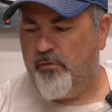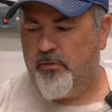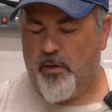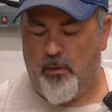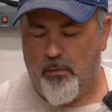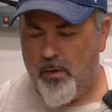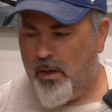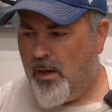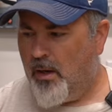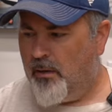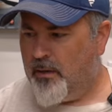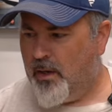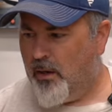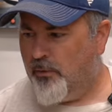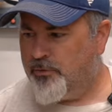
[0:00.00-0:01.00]
So,
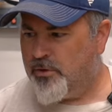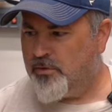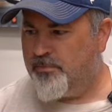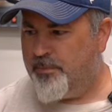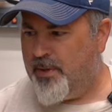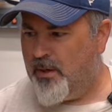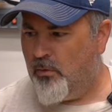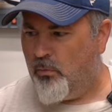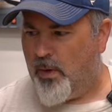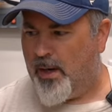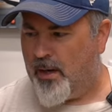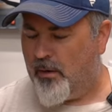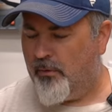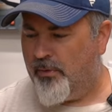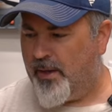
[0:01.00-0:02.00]
you know, just be
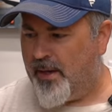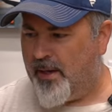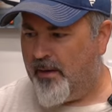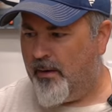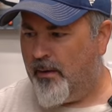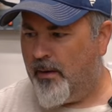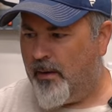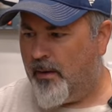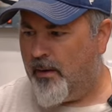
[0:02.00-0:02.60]
aware that